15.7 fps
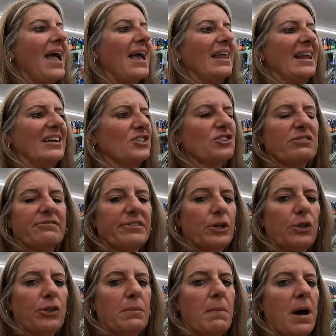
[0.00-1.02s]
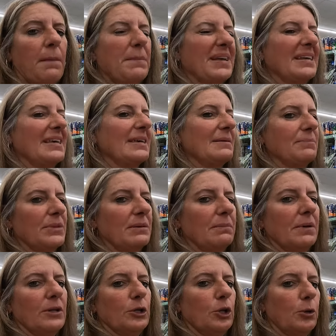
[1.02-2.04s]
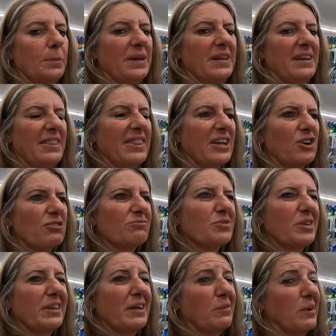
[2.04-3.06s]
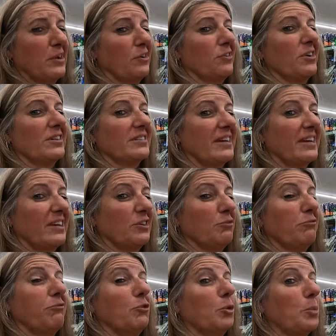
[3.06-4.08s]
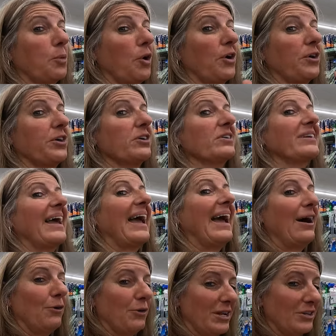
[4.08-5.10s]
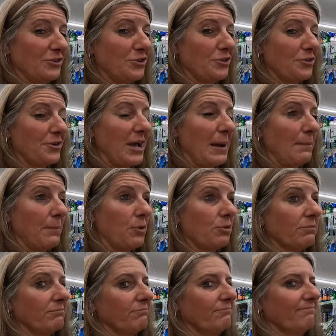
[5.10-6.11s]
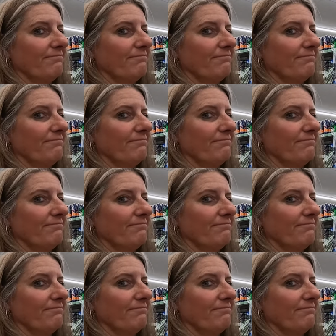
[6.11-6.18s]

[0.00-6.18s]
and I just fill them up and keep them a little bit in there, so that way you're not taking full product out into your camper.